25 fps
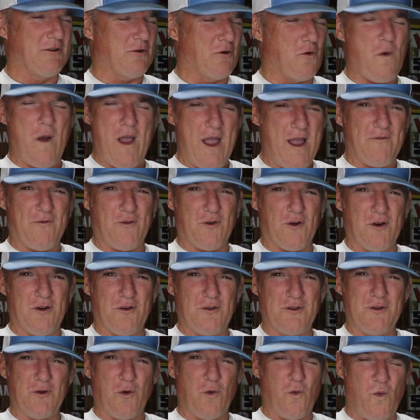
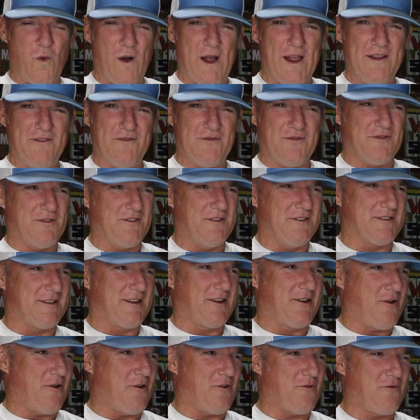whoever, your wife, your
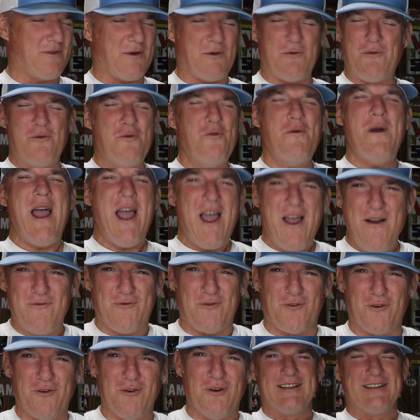girlfriend,
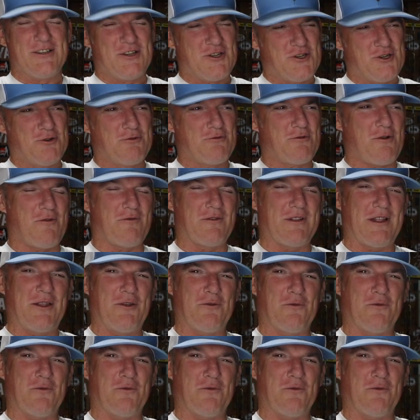whoever. Shoot over that.